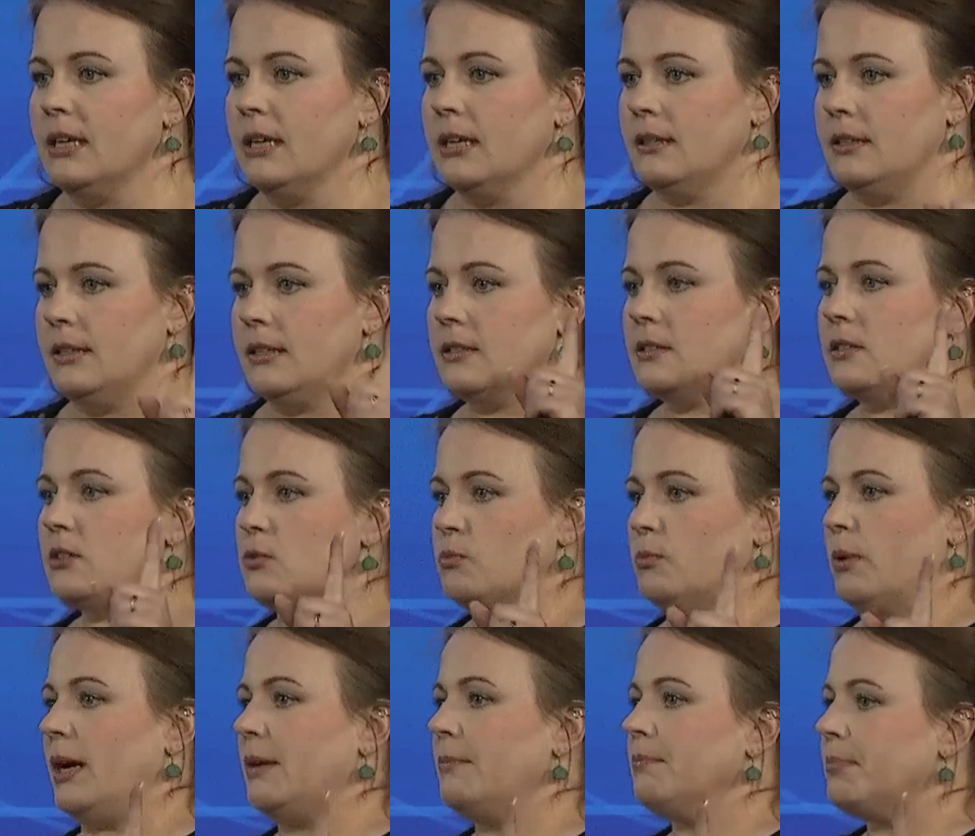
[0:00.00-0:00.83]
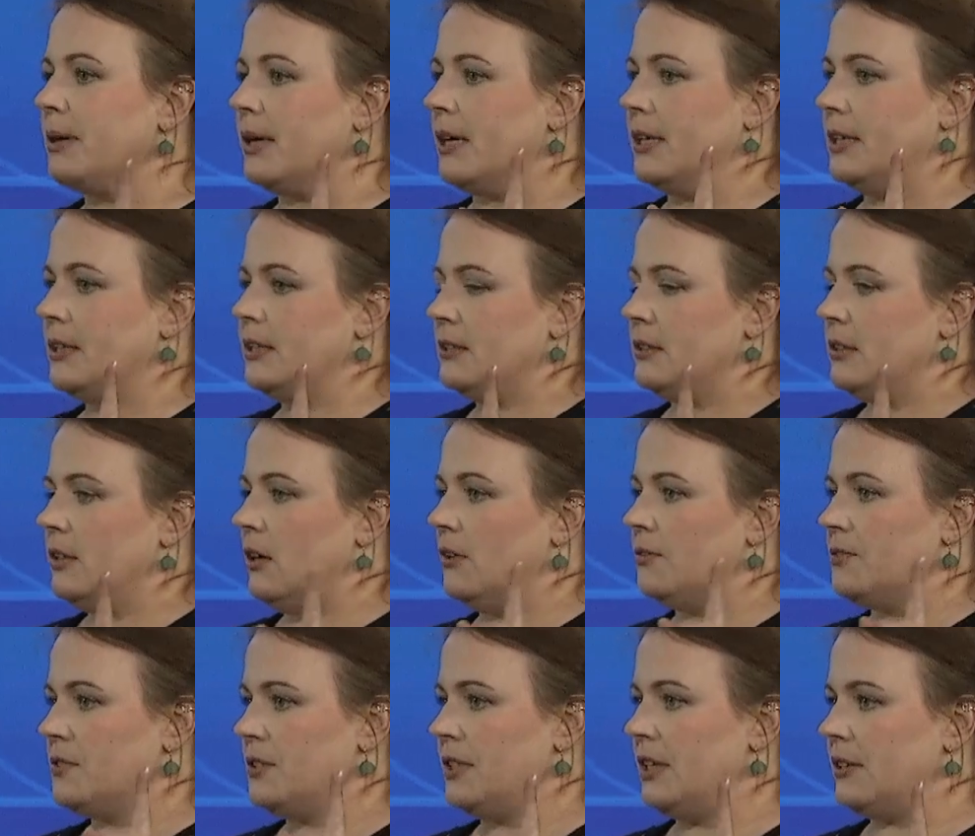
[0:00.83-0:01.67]
This is one part
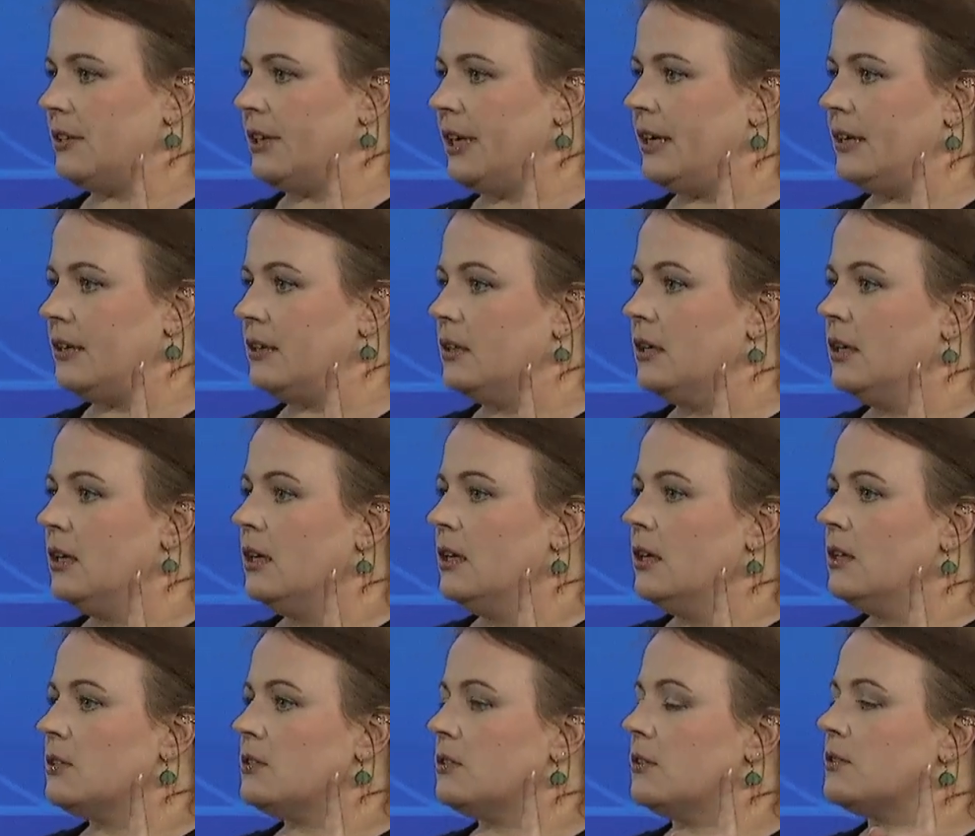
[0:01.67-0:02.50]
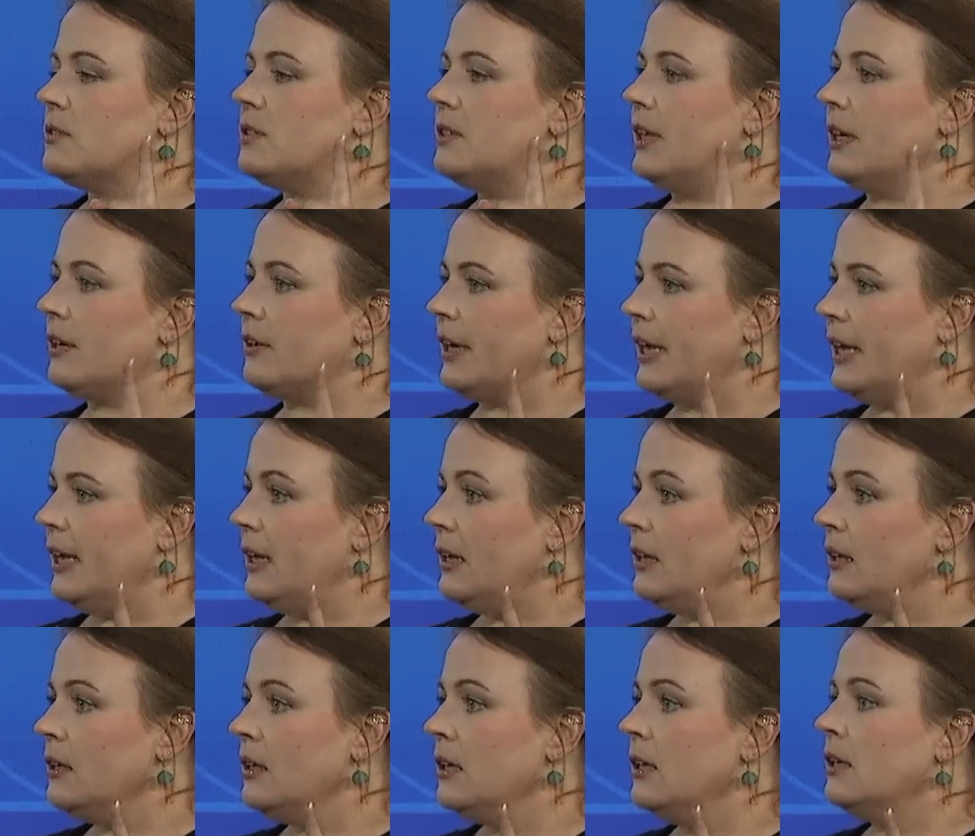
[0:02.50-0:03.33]
of CRA. So
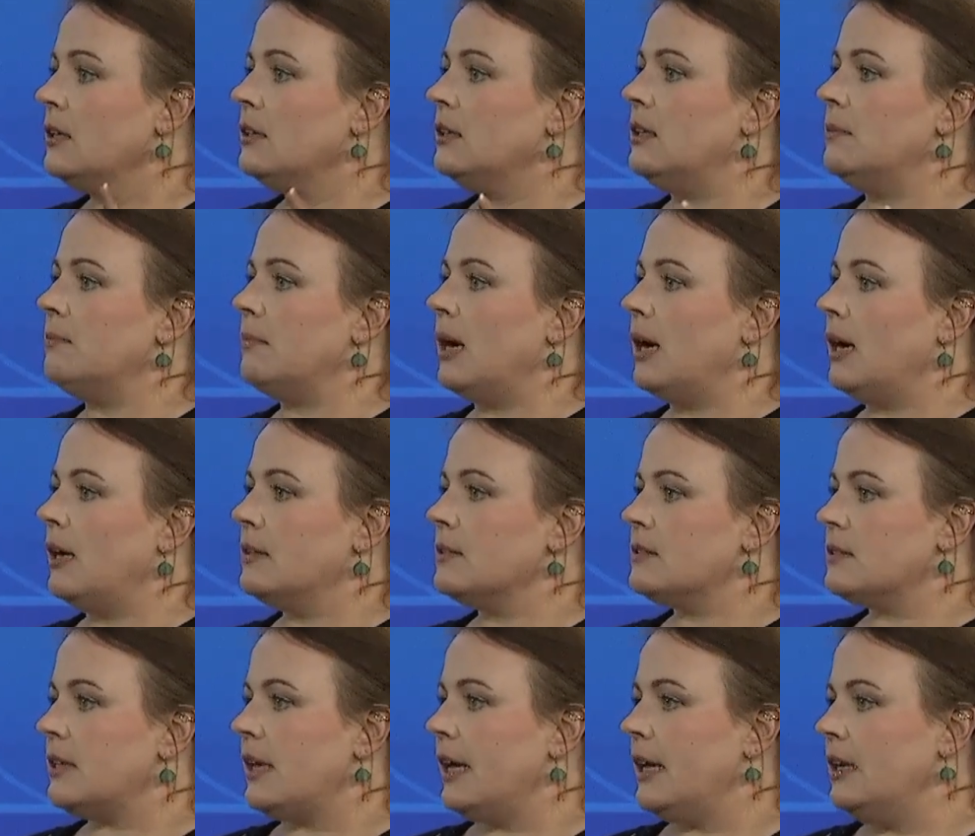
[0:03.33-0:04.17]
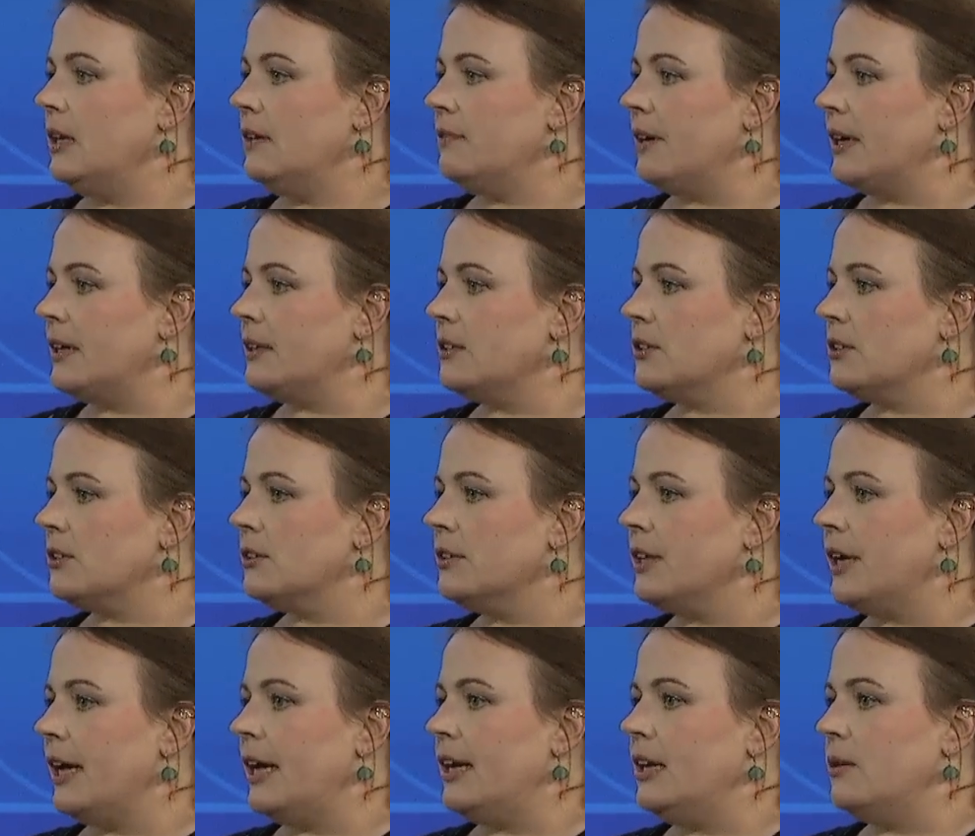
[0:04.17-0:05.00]
CRA demands any
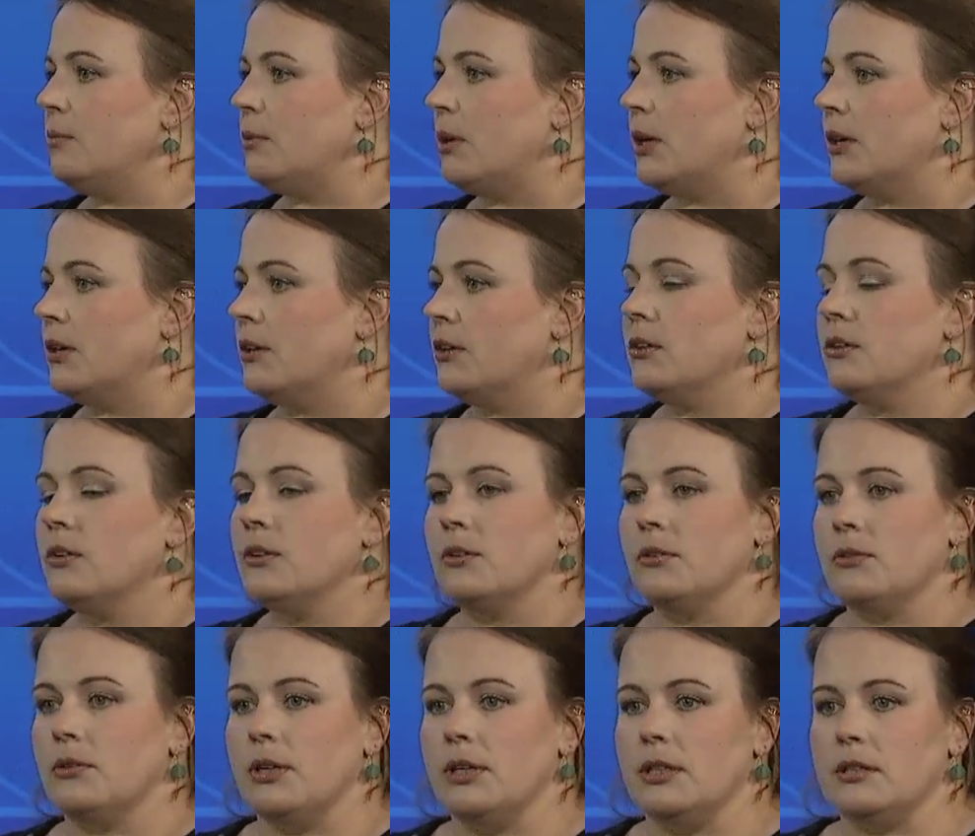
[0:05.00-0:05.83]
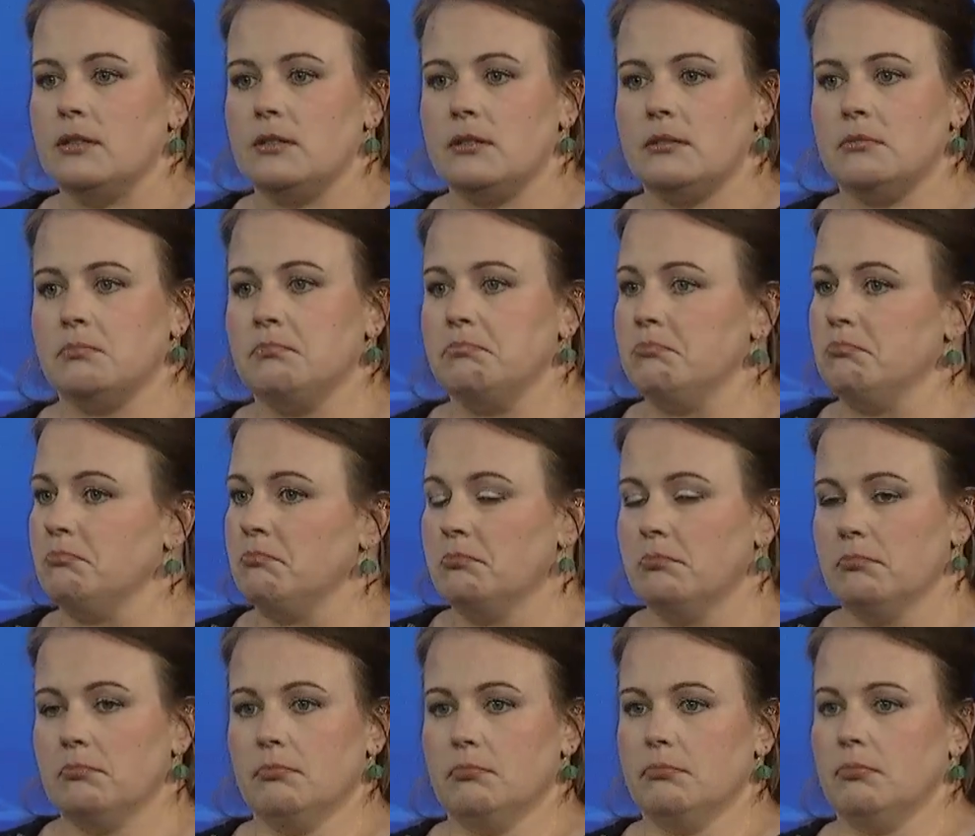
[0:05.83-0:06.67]
vendor, anyone who is
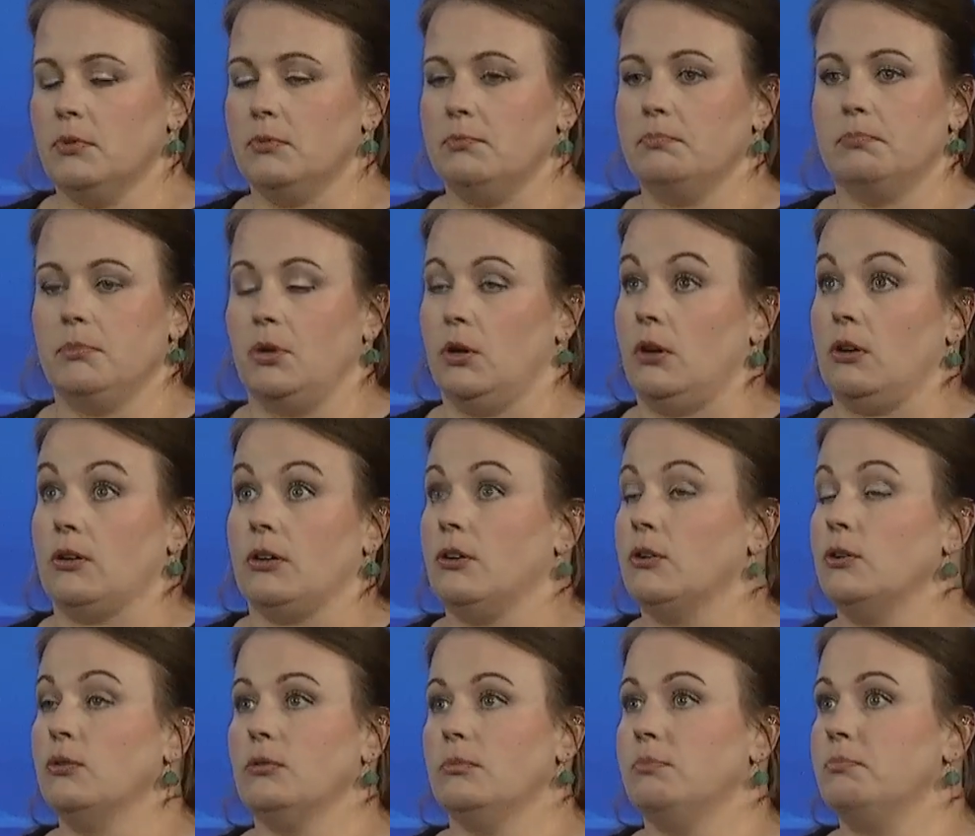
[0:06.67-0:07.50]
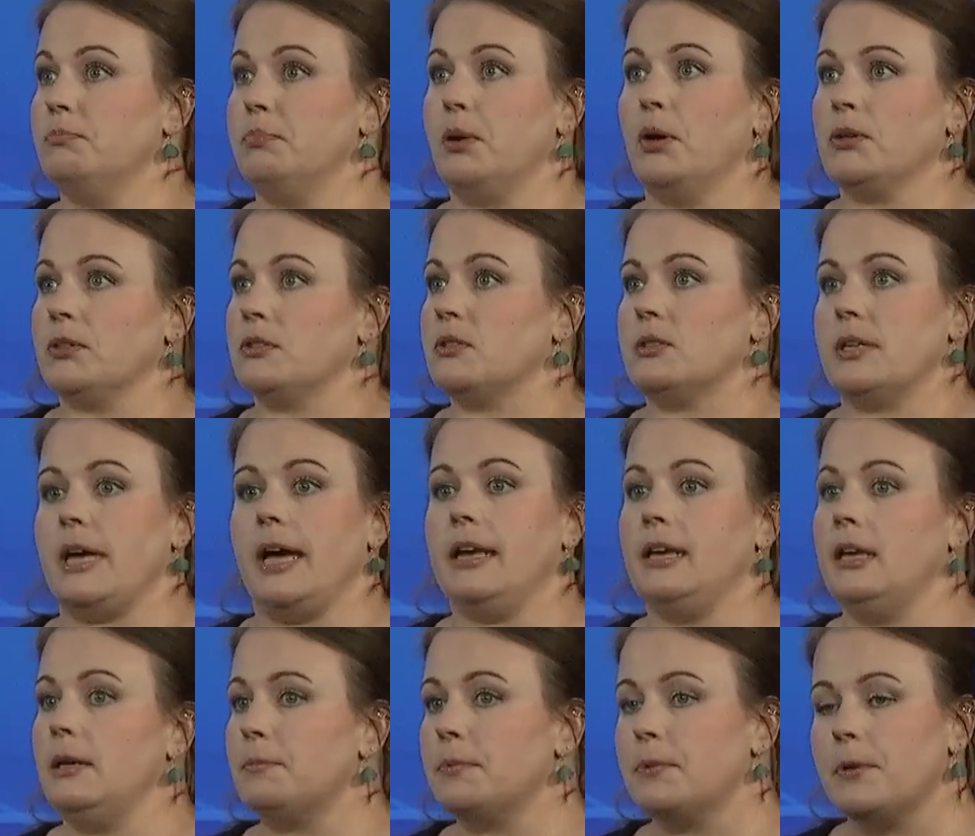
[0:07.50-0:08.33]
or who puts
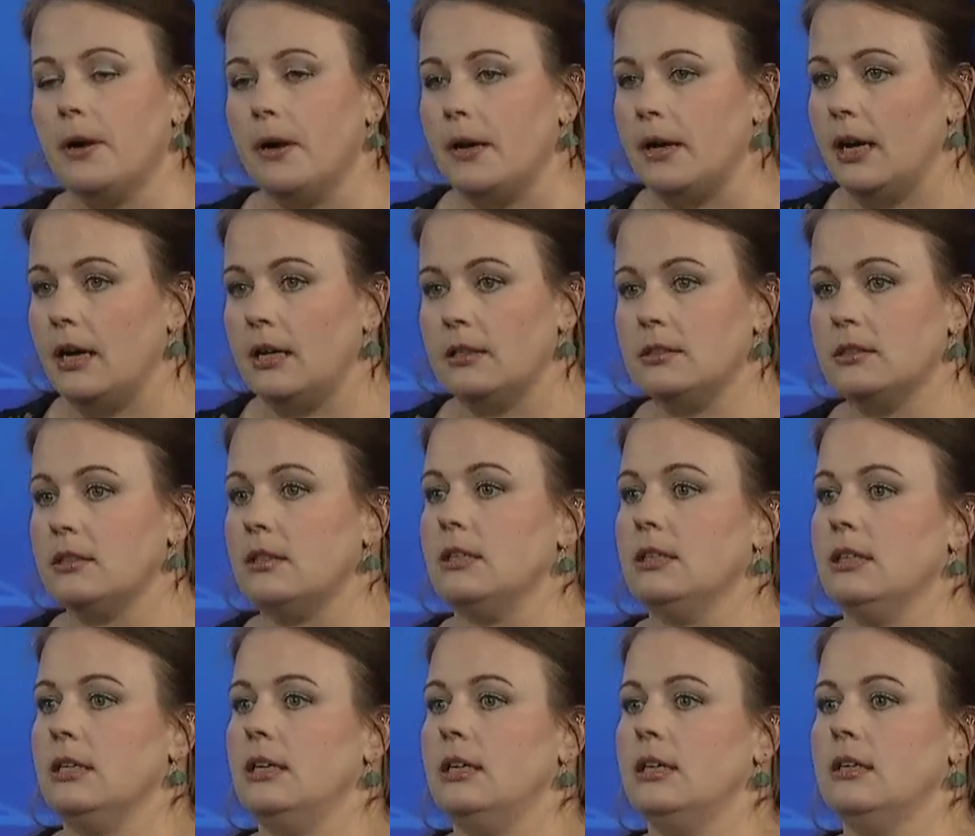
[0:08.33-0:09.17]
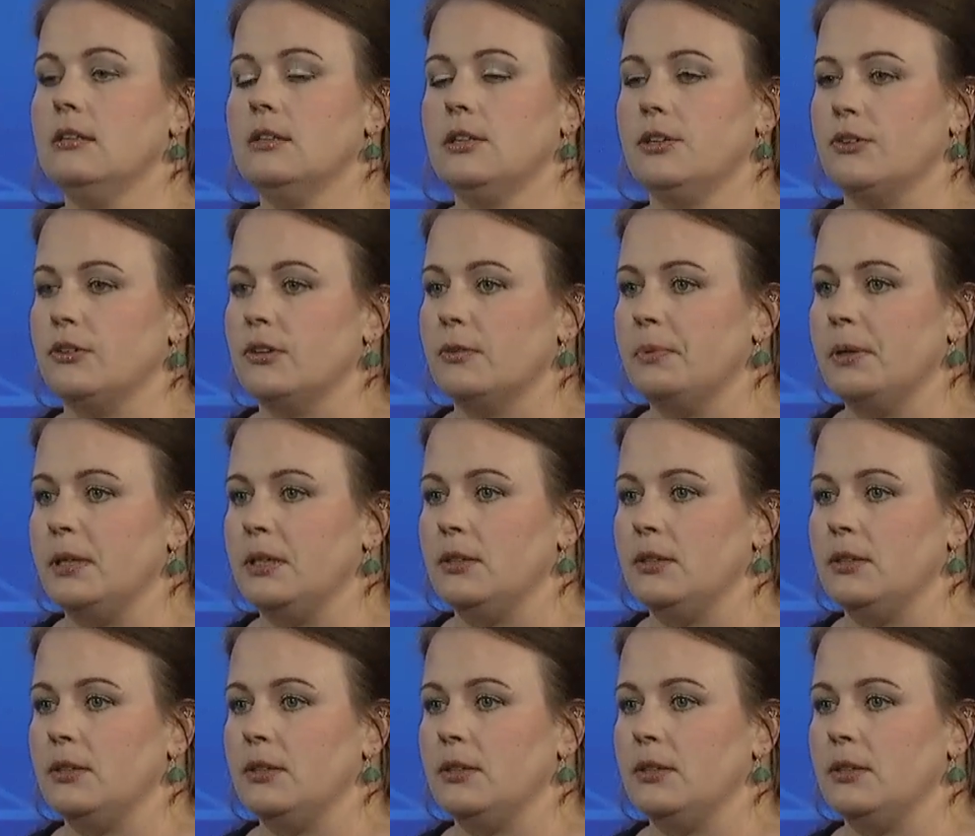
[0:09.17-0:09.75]
any product in the European